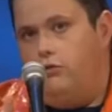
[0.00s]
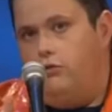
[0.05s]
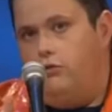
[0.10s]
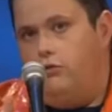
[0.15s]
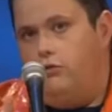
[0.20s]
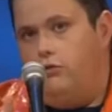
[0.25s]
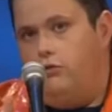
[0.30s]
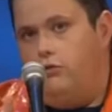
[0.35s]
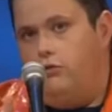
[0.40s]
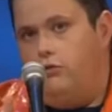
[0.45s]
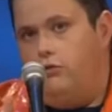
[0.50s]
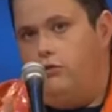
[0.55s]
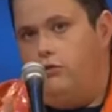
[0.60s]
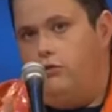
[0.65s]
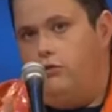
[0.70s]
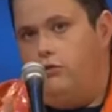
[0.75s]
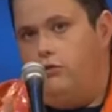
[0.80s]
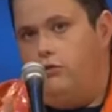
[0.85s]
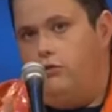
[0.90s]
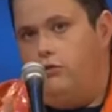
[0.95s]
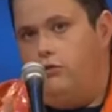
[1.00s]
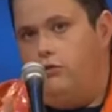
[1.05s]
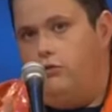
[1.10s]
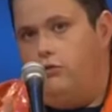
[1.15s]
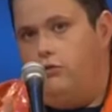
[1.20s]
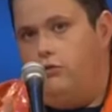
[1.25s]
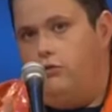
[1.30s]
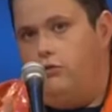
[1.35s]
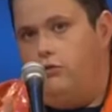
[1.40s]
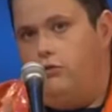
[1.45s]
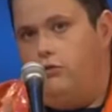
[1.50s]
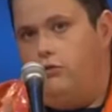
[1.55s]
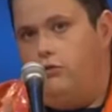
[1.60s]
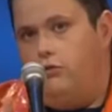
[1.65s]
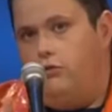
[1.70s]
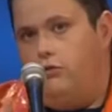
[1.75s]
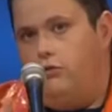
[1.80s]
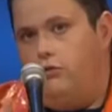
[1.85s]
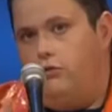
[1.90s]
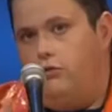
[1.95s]

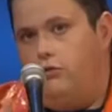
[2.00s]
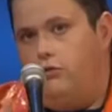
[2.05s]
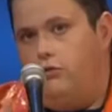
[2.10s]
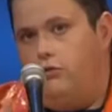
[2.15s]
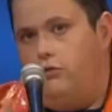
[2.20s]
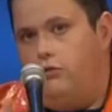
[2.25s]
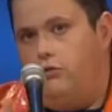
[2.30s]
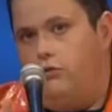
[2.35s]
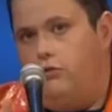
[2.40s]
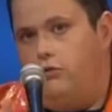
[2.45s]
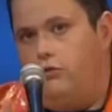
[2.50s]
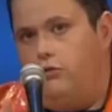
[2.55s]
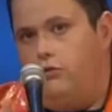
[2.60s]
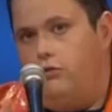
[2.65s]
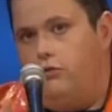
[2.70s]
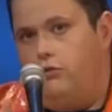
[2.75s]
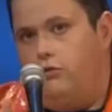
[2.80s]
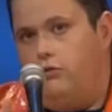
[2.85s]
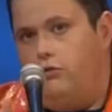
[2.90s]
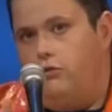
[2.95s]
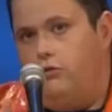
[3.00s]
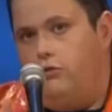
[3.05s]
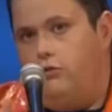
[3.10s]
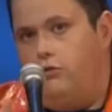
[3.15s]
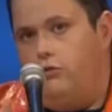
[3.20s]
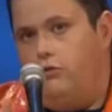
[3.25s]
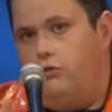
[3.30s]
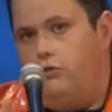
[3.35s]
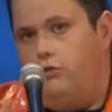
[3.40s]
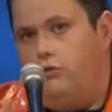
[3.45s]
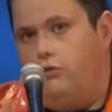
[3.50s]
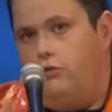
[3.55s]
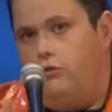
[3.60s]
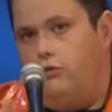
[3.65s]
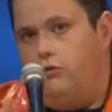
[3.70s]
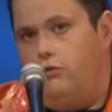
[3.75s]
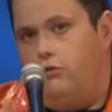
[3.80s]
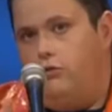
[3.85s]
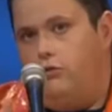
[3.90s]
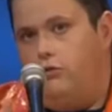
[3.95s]

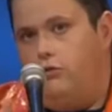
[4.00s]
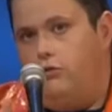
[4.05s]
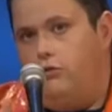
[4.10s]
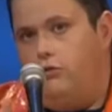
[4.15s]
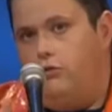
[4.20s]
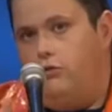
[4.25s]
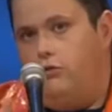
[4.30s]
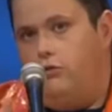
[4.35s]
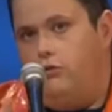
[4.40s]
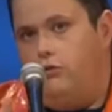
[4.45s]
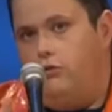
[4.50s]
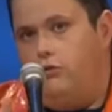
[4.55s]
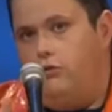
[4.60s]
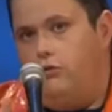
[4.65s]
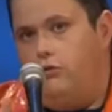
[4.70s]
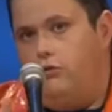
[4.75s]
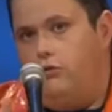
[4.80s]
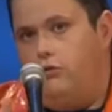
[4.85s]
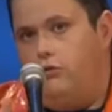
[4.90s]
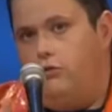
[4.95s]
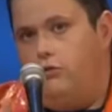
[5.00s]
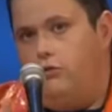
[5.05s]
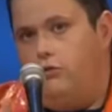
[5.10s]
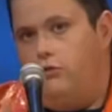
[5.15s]
The person shown says nothing.